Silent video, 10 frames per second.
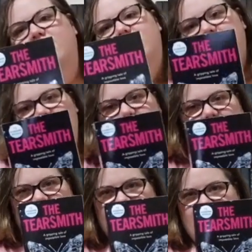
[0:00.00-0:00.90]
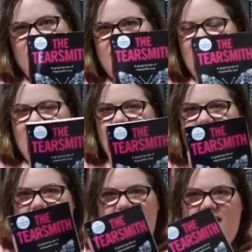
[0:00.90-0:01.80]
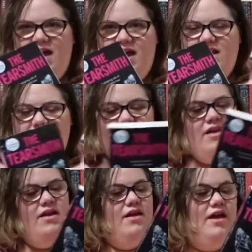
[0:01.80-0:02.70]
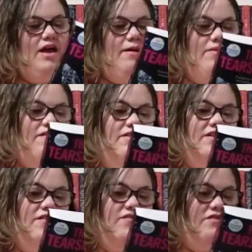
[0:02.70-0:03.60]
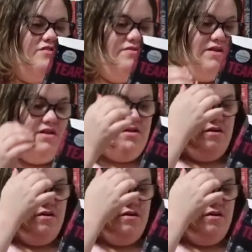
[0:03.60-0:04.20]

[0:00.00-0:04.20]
to read this. And I'm definitely looking forward to it.